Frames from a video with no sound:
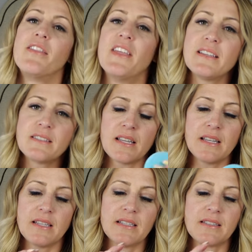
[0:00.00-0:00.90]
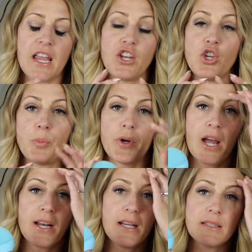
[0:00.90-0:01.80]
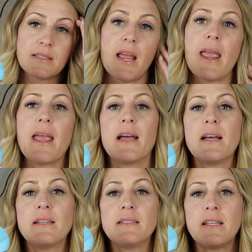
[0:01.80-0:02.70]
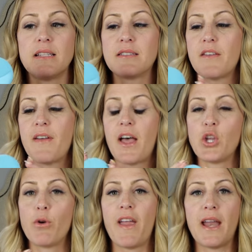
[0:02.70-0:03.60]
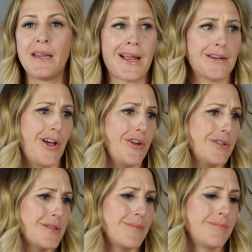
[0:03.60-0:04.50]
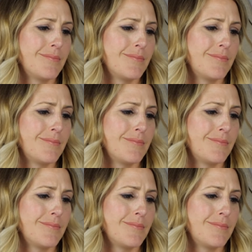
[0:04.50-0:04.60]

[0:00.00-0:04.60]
This is a new product and it's a value of $89